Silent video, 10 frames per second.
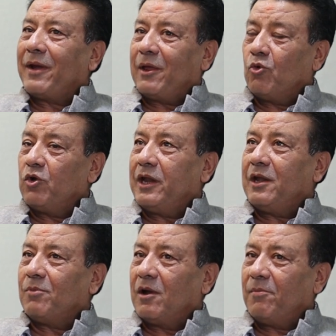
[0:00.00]
my own
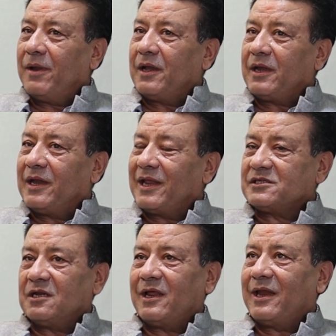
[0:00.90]
involvement in
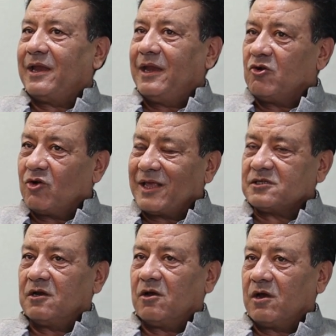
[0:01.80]
national and
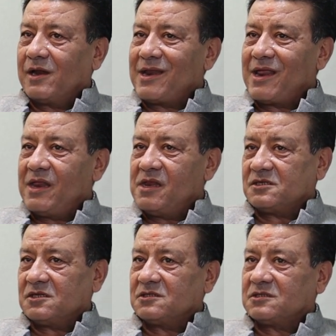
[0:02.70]
international
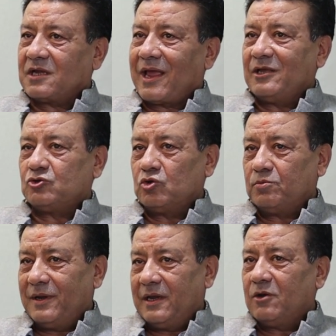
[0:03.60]
organizations, I
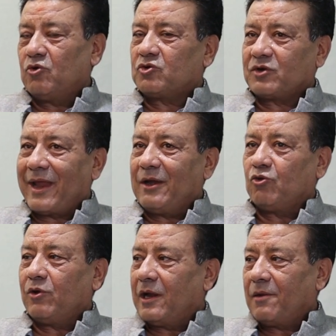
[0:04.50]
should be, you know, trying
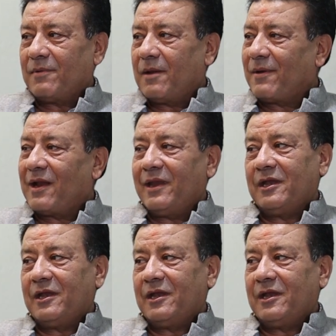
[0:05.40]
to help Nepal.